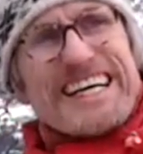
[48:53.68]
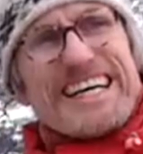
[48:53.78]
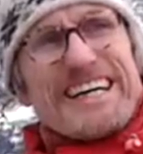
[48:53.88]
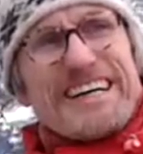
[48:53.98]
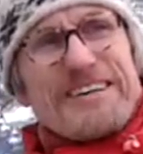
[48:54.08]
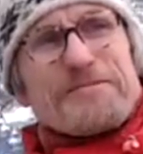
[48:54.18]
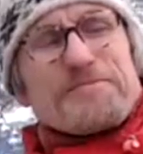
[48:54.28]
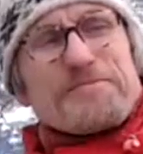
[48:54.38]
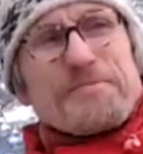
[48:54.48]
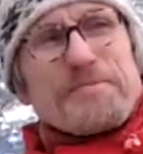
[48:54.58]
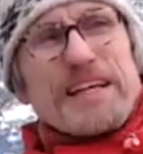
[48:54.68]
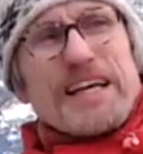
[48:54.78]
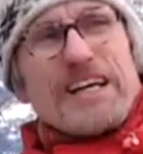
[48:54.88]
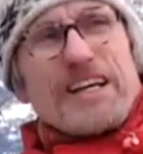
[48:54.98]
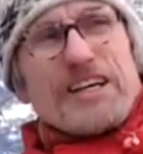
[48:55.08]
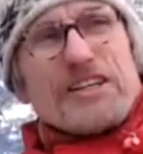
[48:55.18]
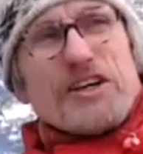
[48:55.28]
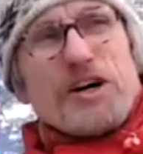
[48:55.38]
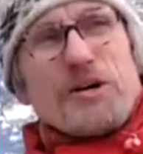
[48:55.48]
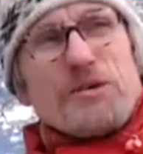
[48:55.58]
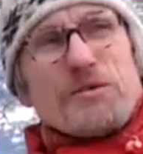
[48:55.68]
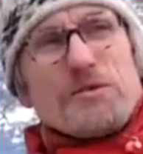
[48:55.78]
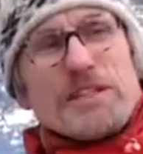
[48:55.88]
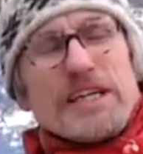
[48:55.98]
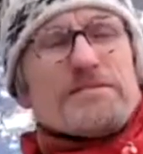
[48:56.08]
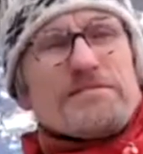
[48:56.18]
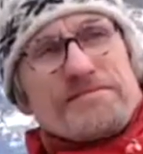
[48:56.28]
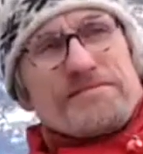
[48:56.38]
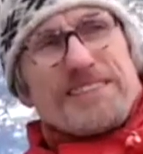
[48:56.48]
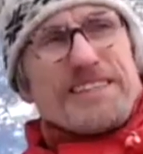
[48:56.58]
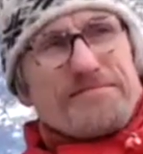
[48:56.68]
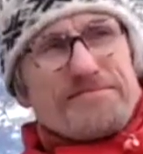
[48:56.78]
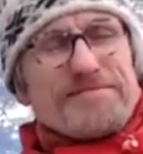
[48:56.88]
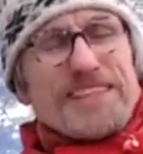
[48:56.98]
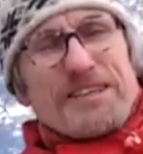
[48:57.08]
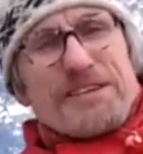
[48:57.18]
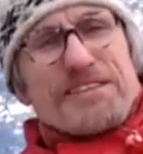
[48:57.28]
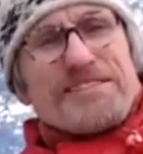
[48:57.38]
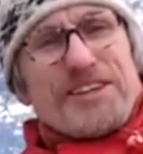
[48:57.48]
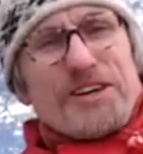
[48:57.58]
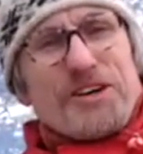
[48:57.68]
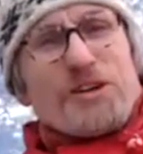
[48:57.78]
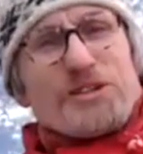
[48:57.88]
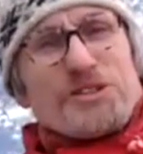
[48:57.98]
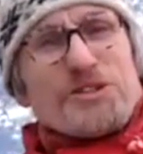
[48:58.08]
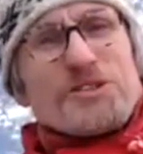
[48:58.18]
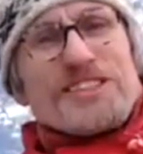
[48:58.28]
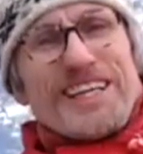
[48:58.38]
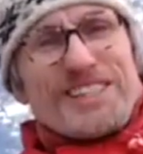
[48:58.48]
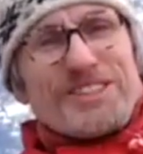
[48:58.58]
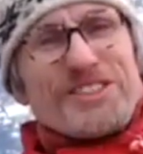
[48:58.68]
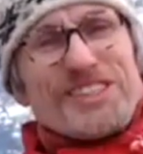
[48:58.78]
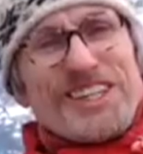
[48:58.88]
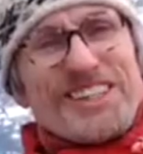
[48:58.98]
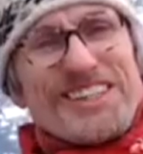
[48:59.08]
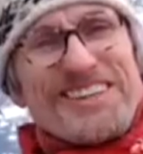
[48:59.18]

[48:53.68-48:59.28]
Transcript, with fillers: Um, though, yeah, yeah. Anyway, all those truths next to each other.